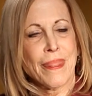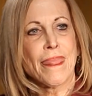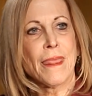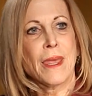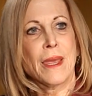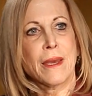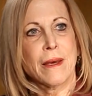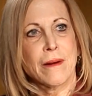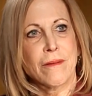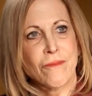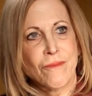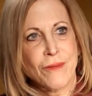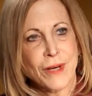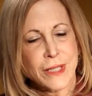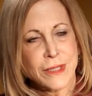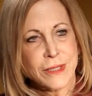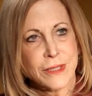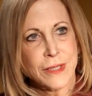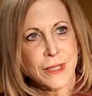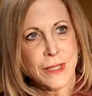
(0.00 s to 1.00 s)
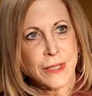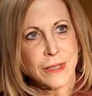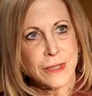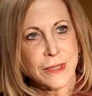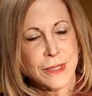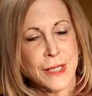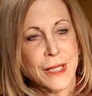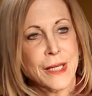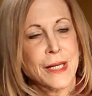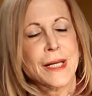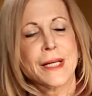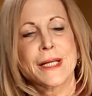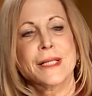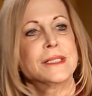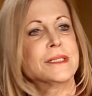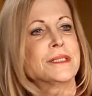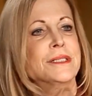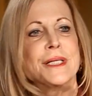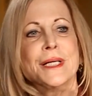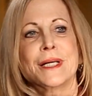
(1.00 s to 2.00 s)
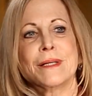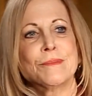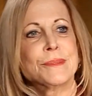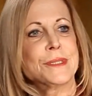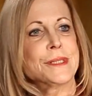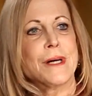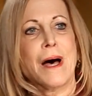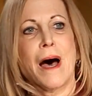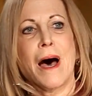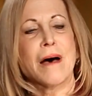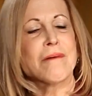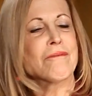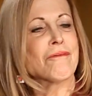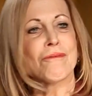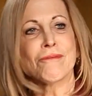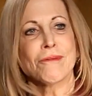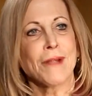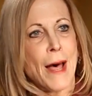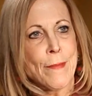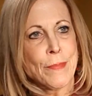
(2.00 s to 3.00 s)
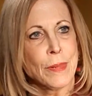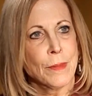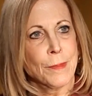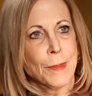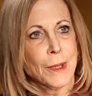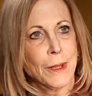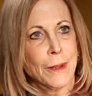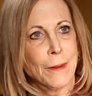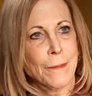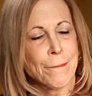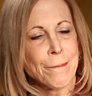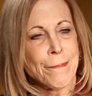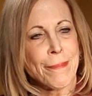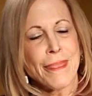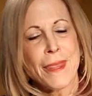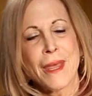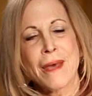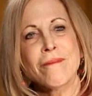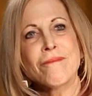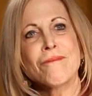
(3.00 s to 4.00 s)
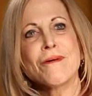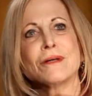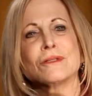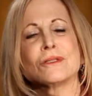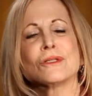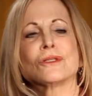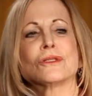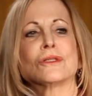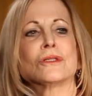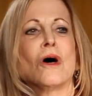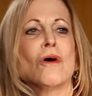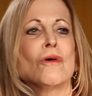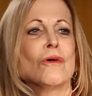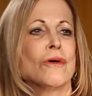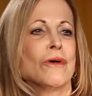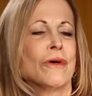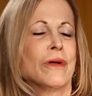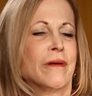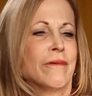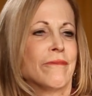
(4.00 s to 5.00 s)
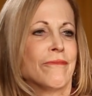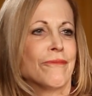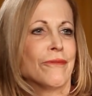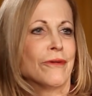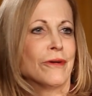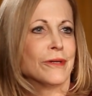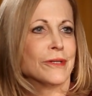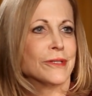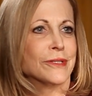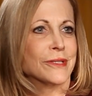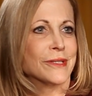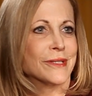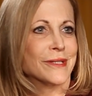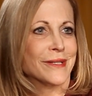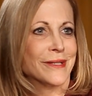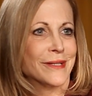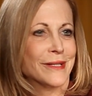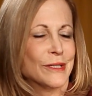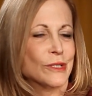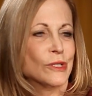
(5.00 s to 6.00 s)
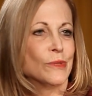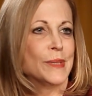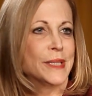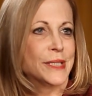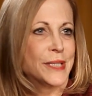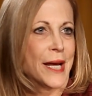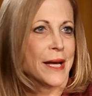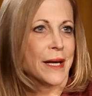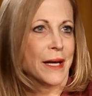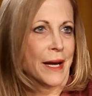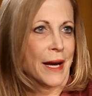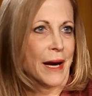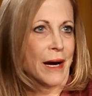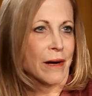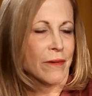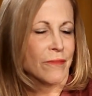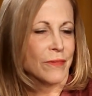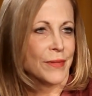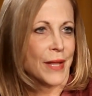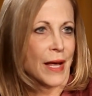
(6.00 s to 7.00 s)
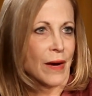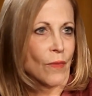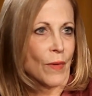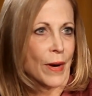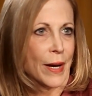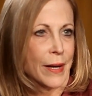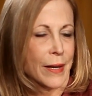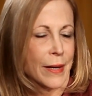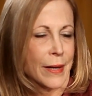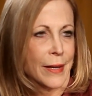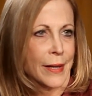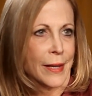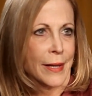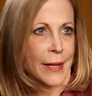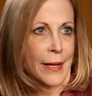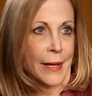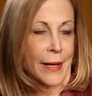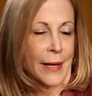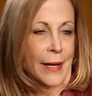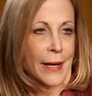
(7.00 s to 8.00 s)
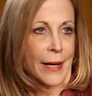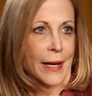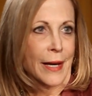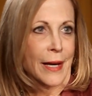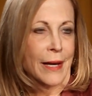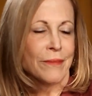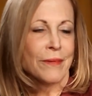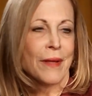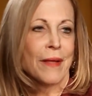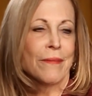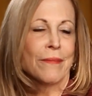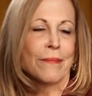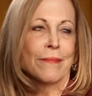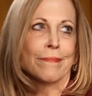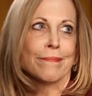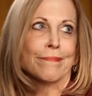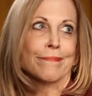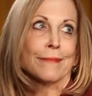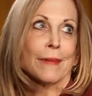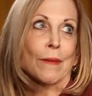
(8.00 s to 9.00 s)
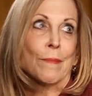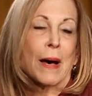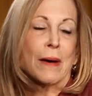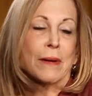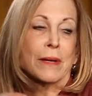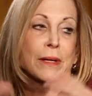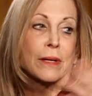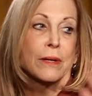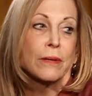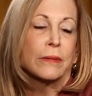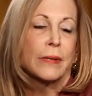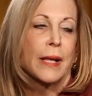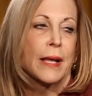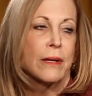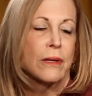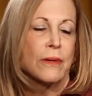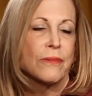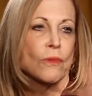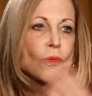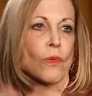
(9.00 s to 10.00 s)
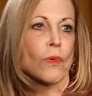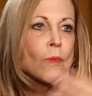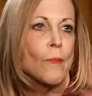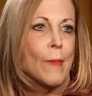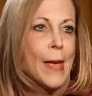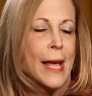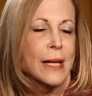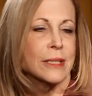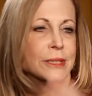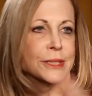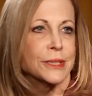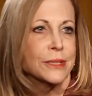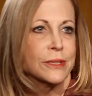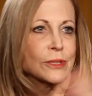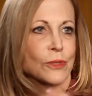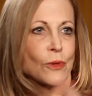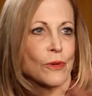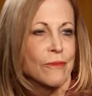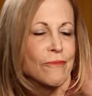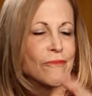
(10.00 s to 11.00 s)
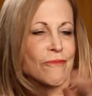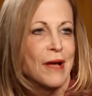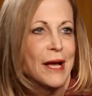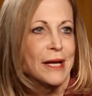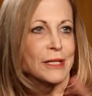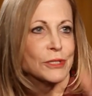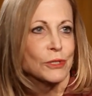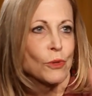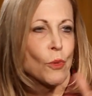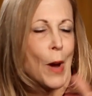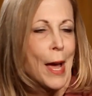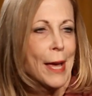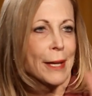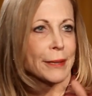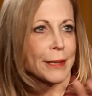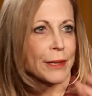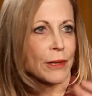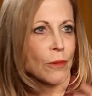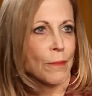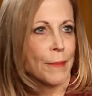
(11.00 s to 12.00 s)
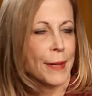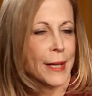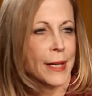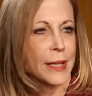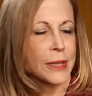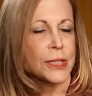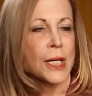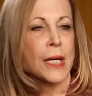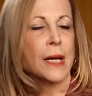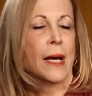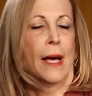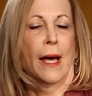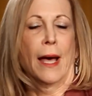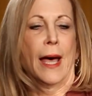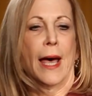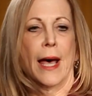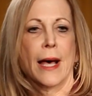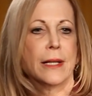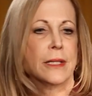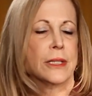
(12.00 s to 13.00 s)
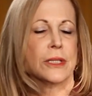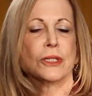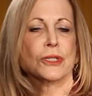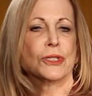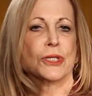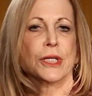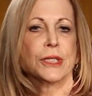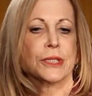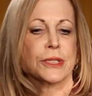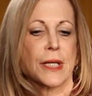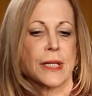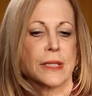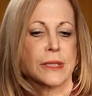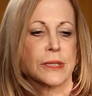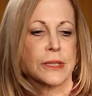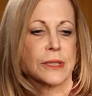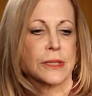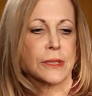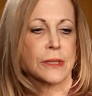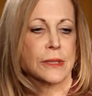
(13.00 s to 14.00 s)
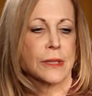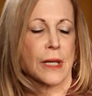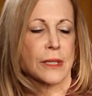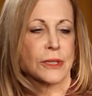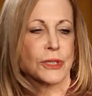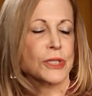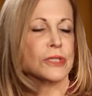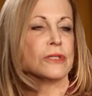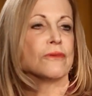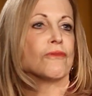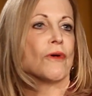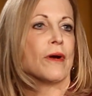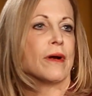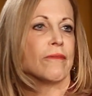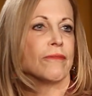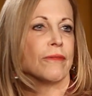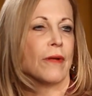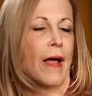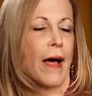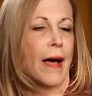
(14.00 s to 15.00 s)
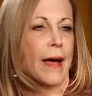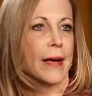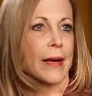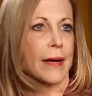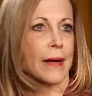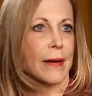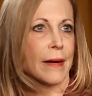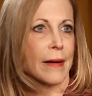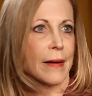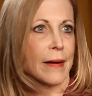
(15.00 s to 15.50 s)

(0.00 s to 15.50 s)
He could fix things. He seemed unflappable. It felt so good at first to be taken care of in that way. And then about a year later, the romance sort of fades away a little bit, and she says, oh, she's afraid of flying.